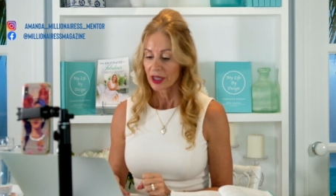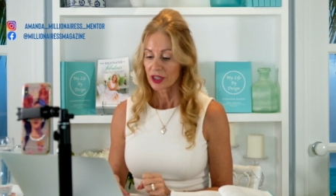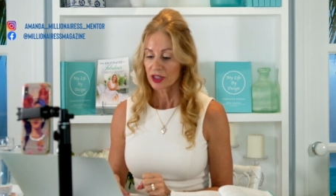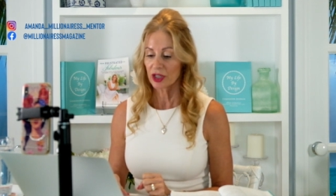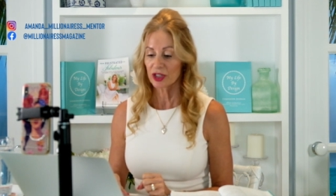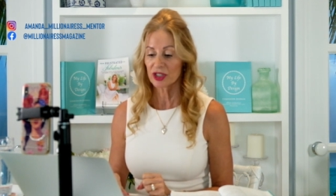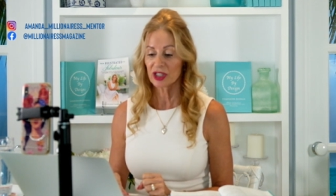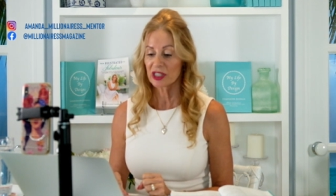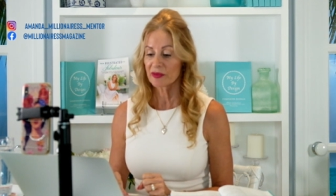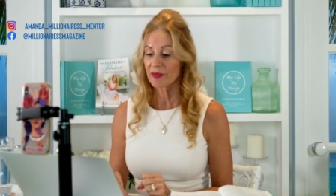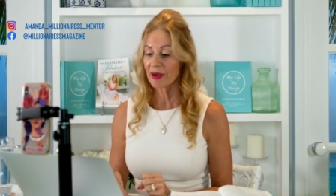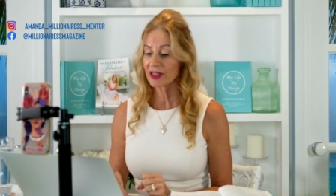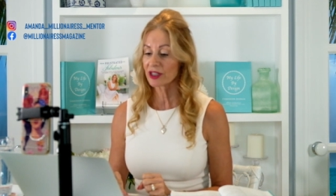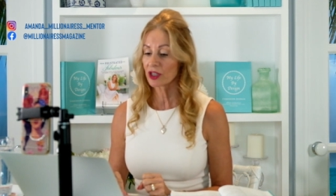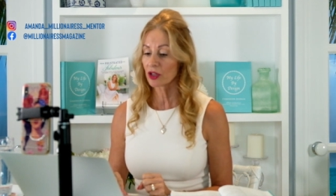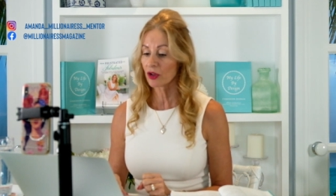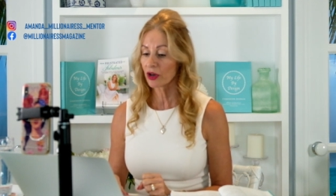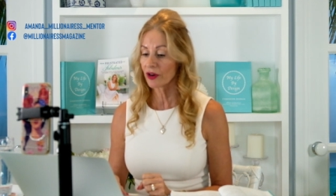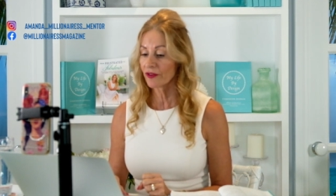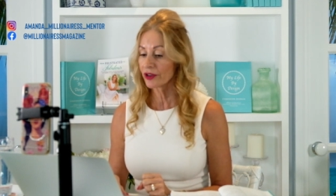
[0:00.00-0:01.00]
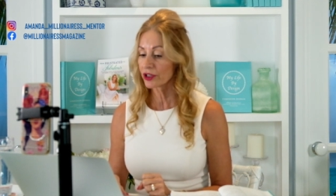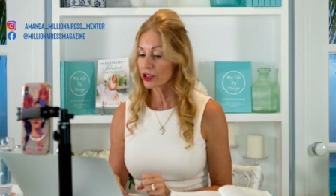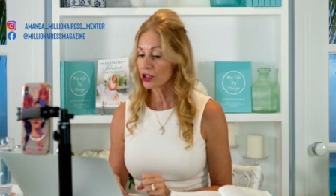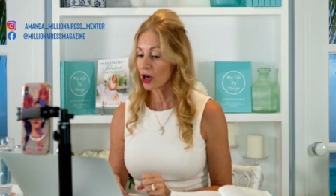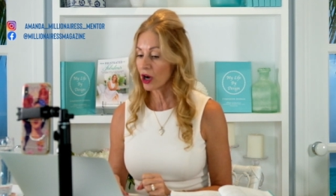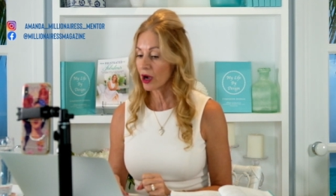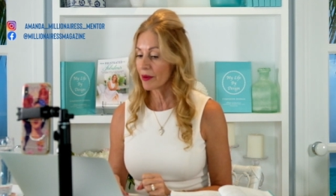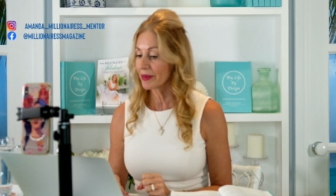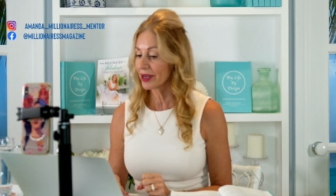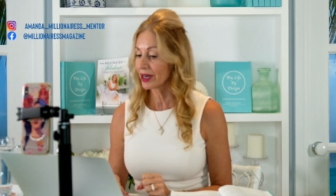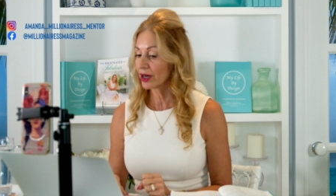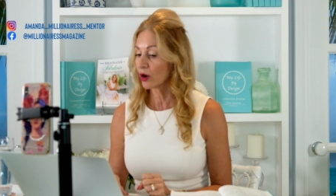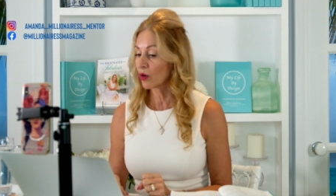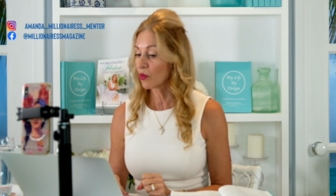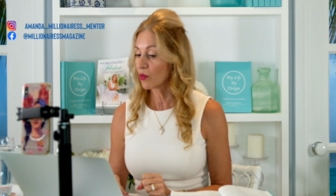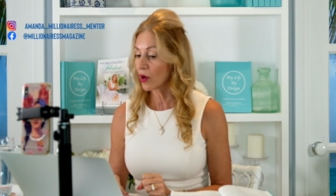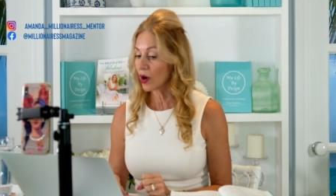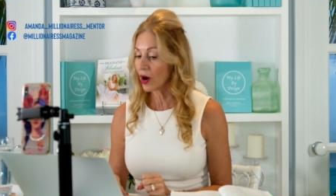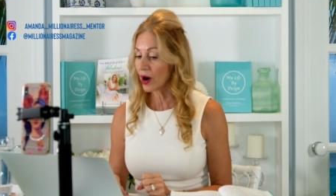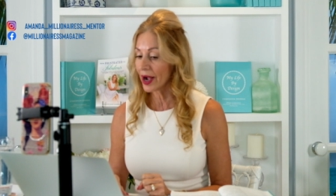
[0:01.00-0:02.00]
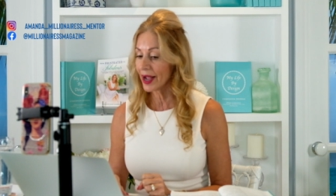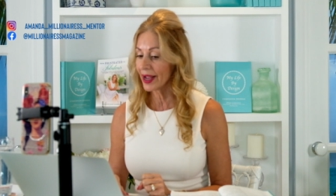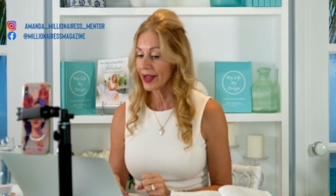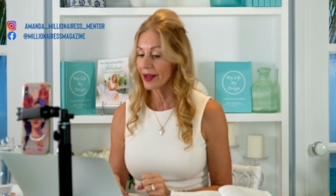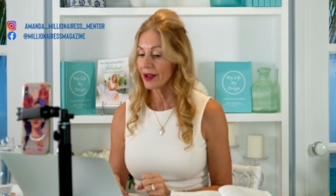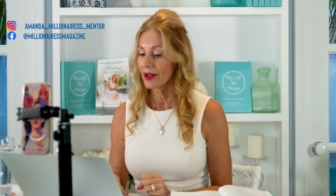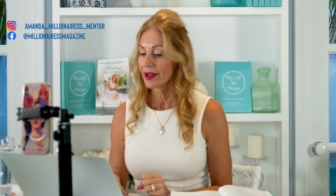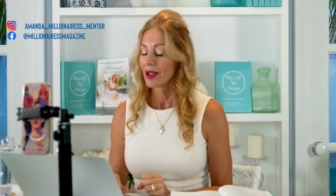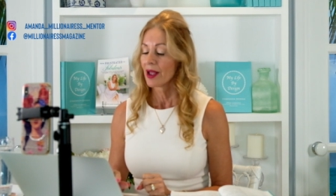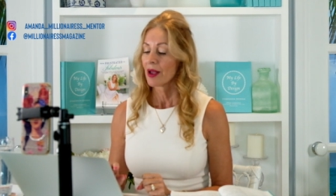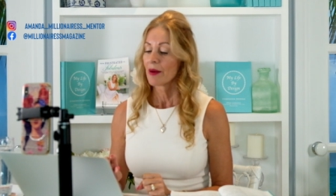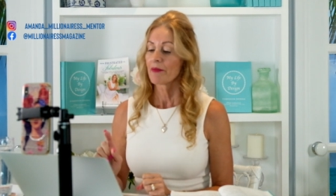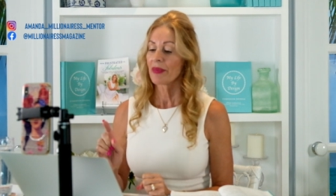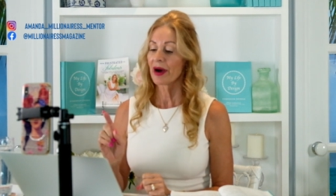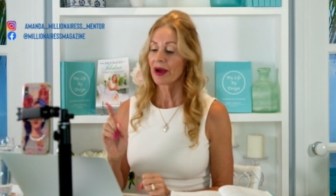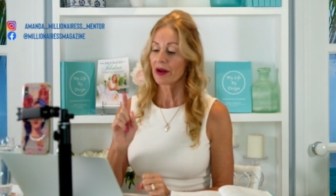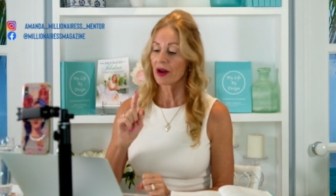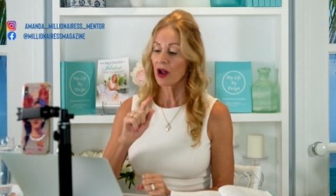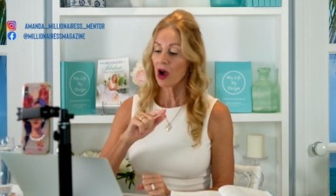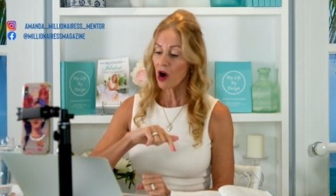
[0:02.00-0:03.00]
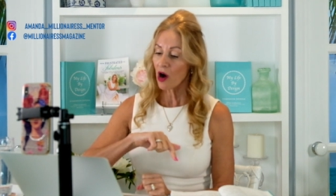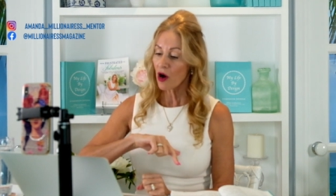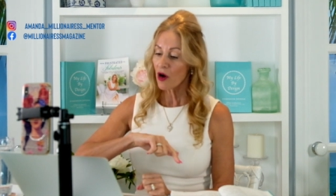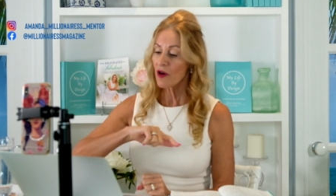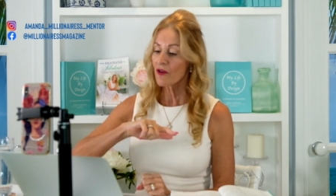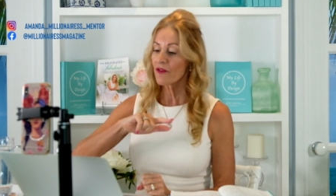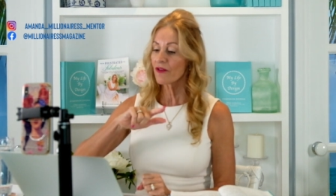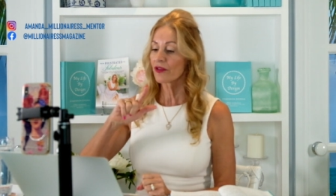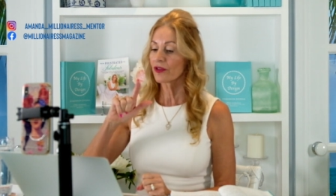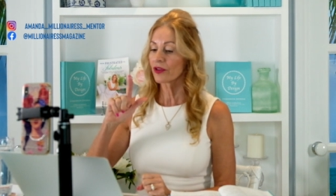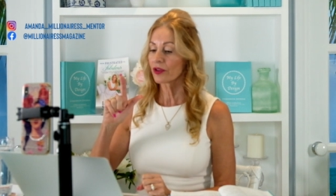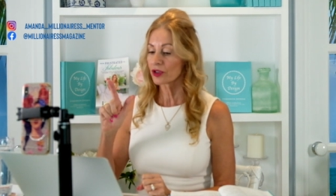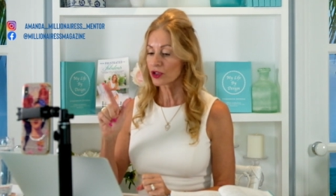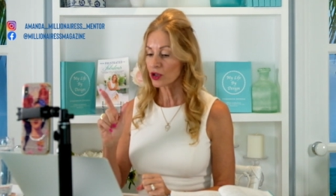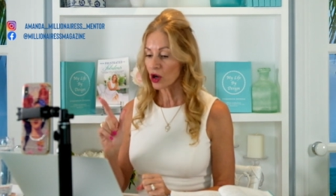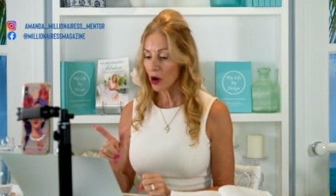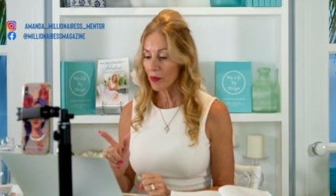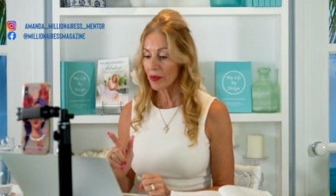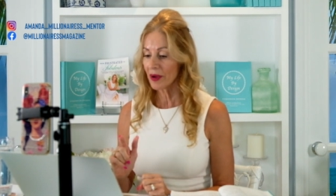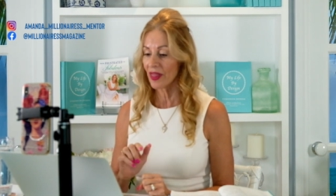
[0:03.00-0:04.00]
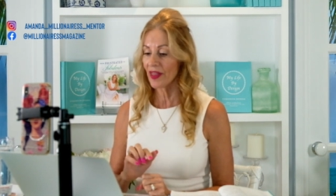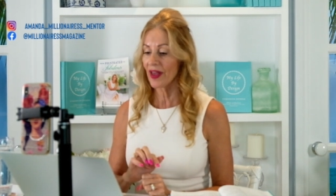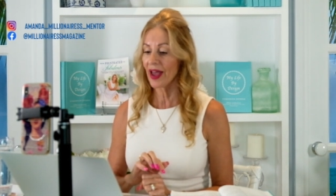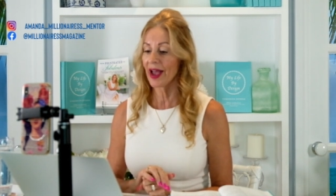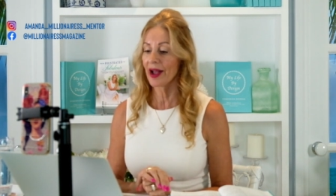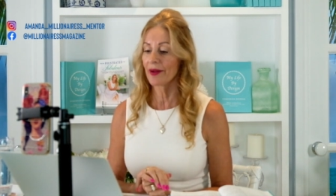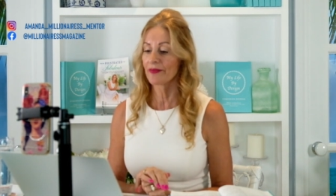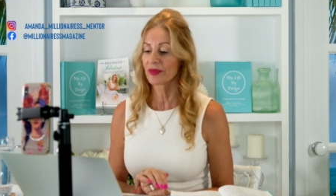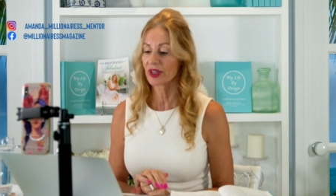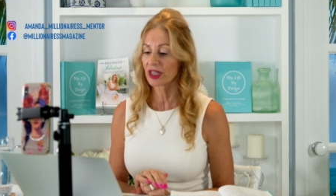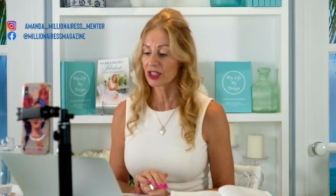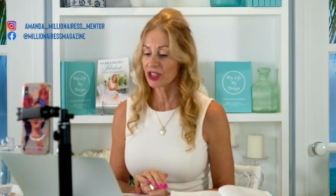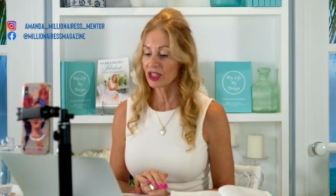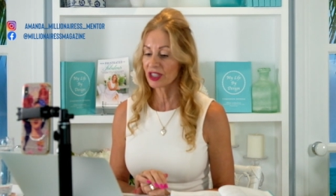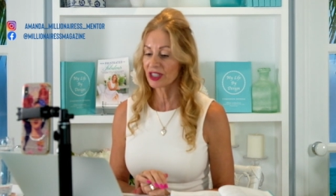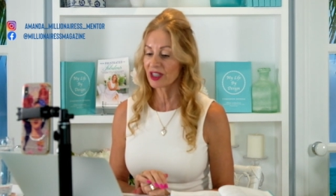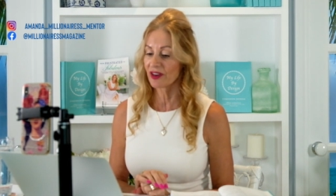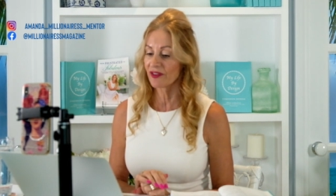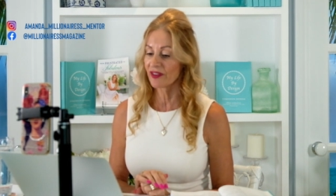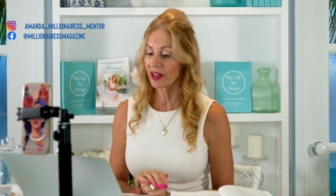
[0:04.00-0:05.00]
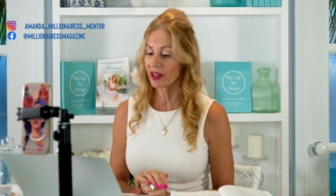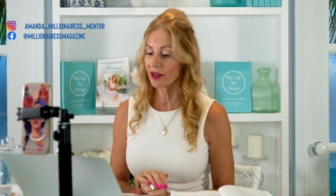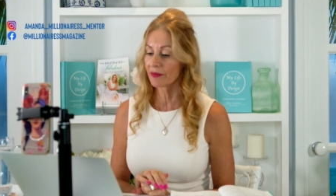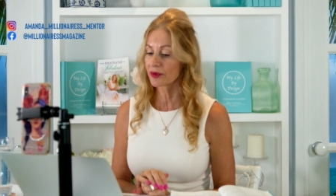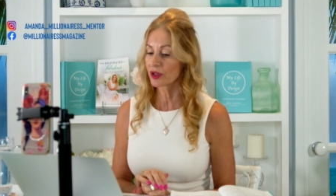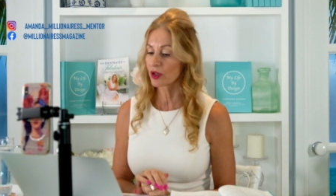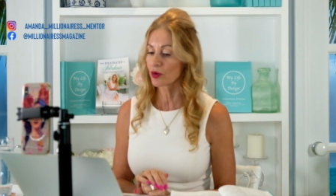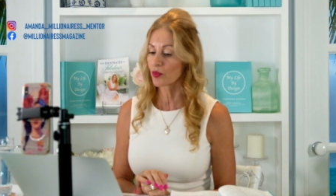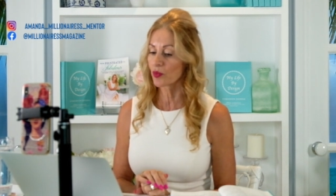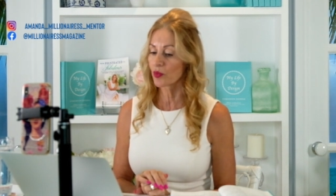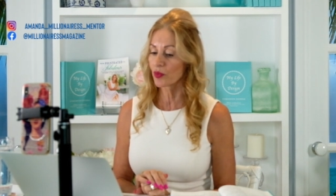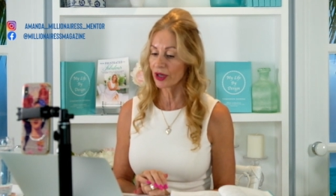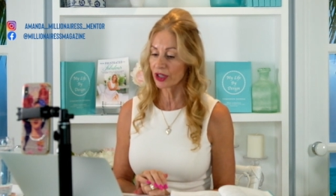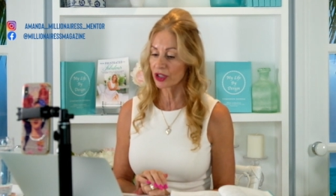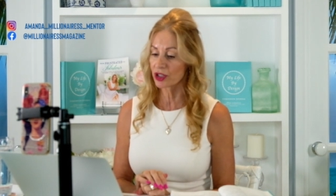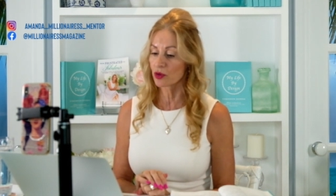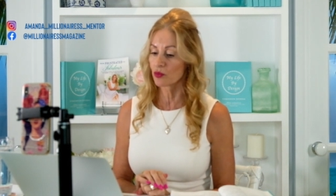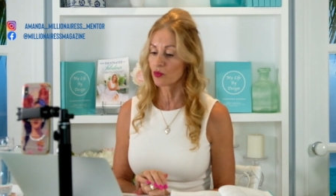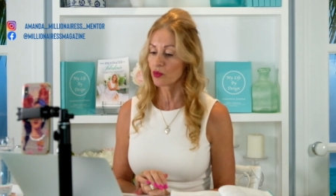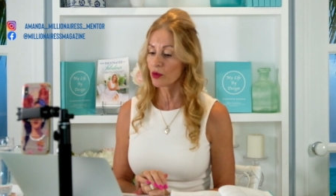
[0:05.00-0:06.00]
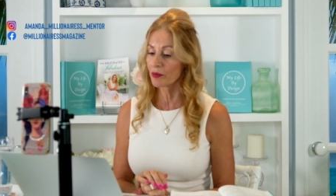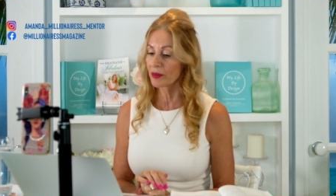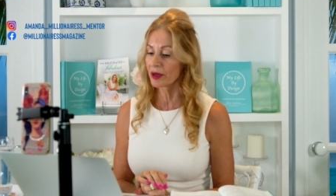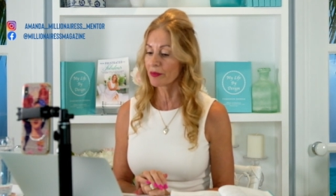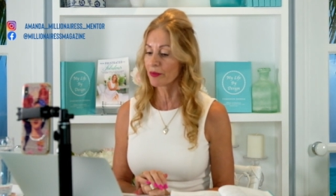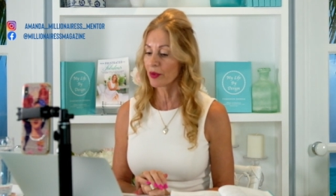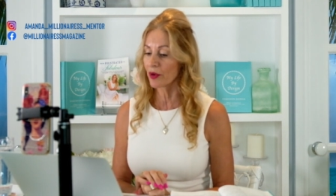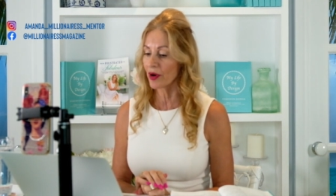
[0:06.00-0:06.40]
So she spends a lot of her time in Hawaii, but over on top of that, she's developed the Rich Woman